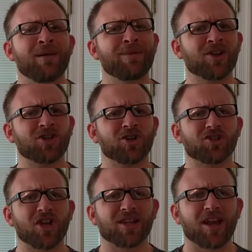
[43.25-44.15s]
Make sure to
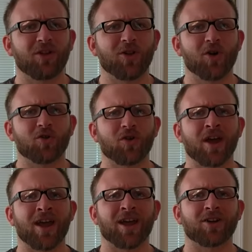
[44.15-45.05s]
check that lower
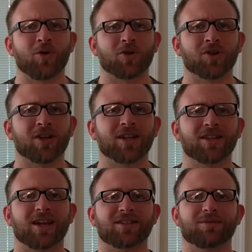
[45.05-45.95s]
right-hand corner and
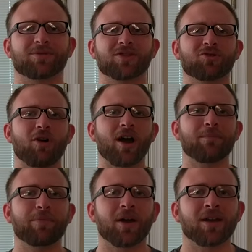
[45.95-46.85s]
hit that
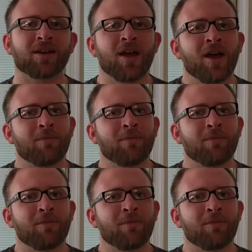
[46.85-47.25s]
subscribe button.